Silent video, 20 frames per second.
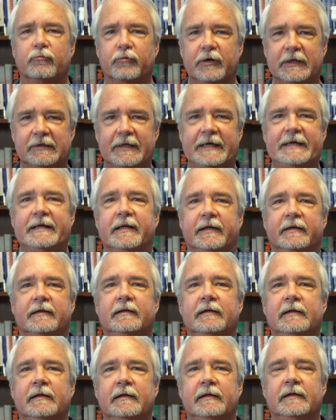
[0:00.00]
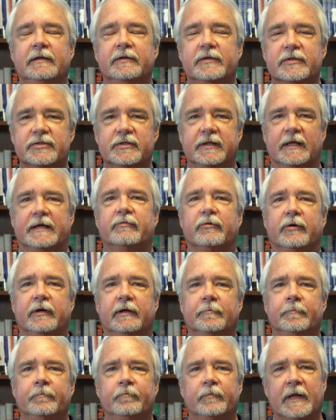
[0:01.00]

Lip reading: related to slavery.